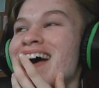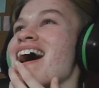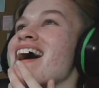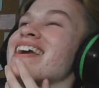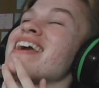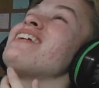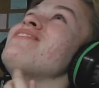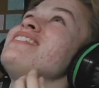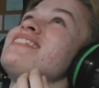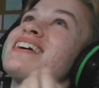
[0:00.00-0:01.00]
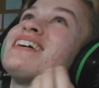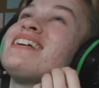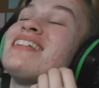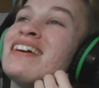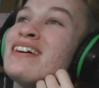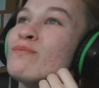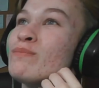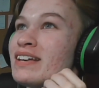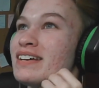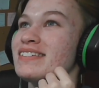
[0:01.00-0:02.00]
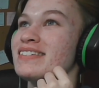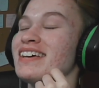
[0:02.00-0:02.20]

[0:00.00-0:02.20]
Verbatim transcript: I can't even say anything because